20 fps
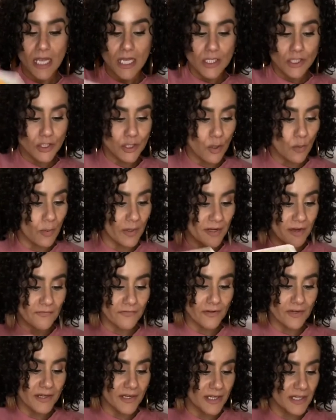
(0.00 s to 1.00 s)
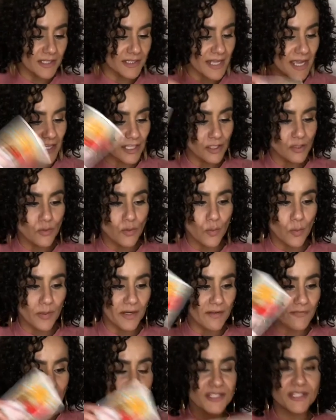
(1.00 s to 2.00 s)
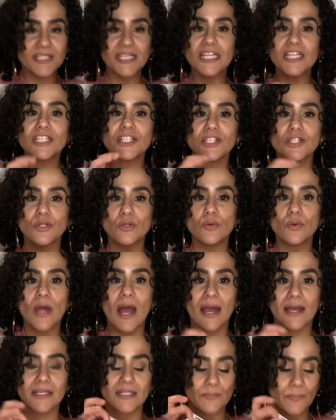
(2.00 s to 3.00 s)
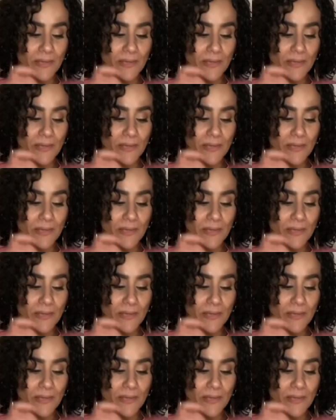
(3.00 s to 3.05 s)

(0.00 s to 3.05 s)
So whatever it is that whatever seeds you guys